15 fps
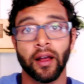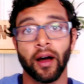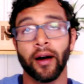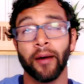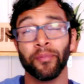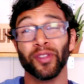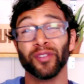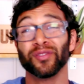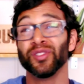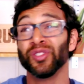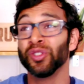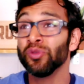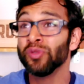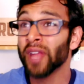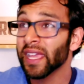Those
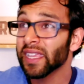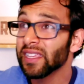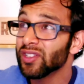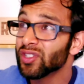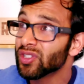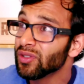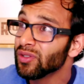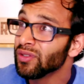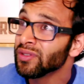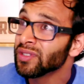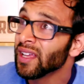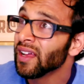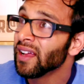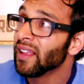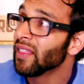new Nike
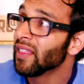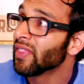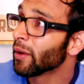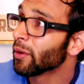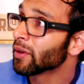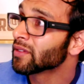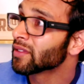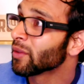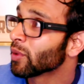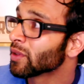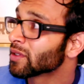shoes, they were the